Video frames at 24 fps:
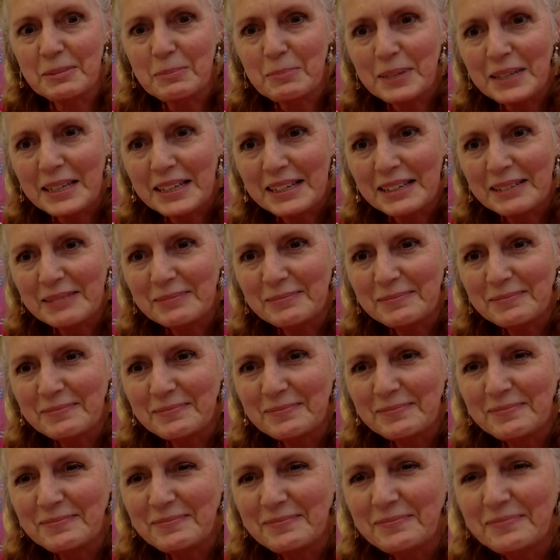a bee.
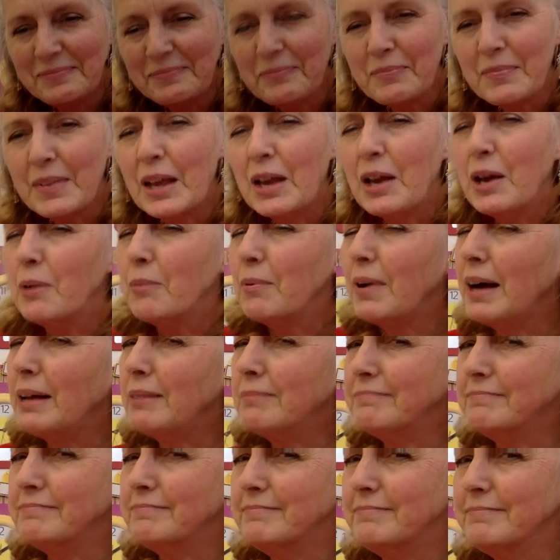
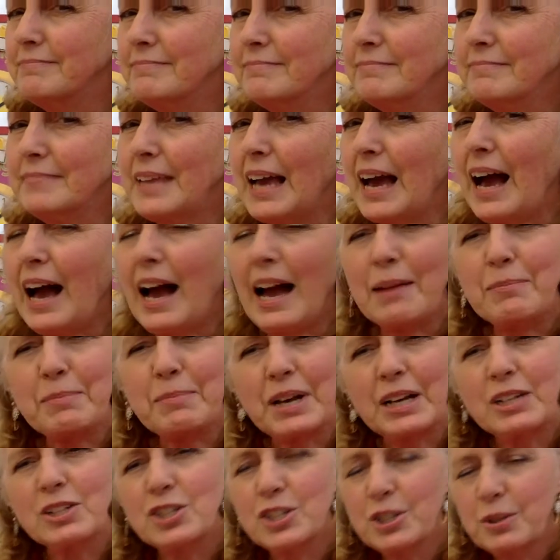Well, I'm
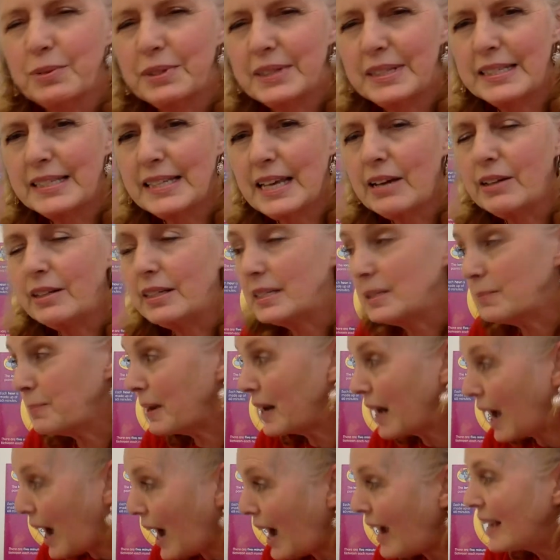not sure what the sound is, but
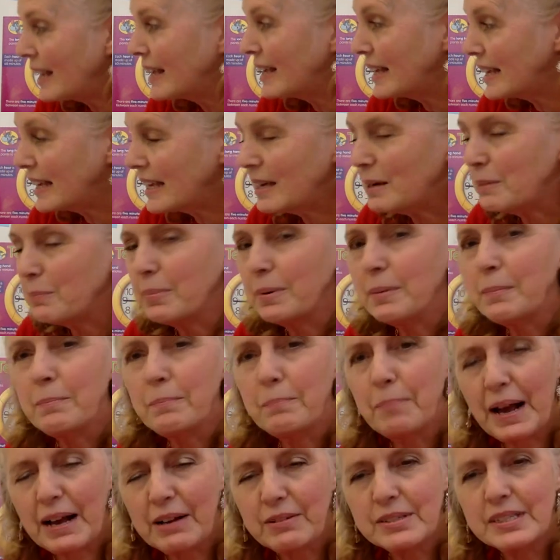I keep
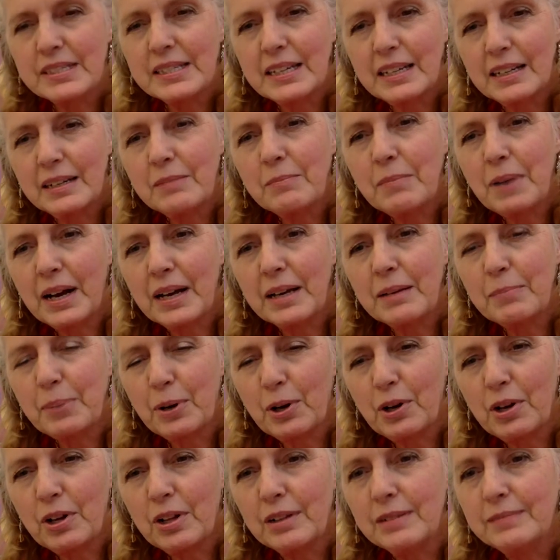bouncing my
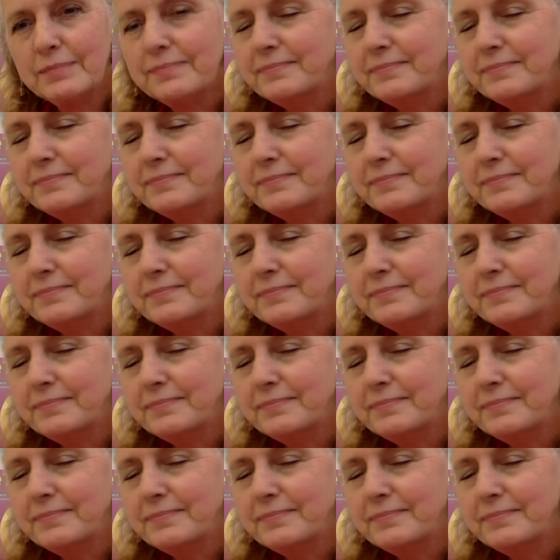ball,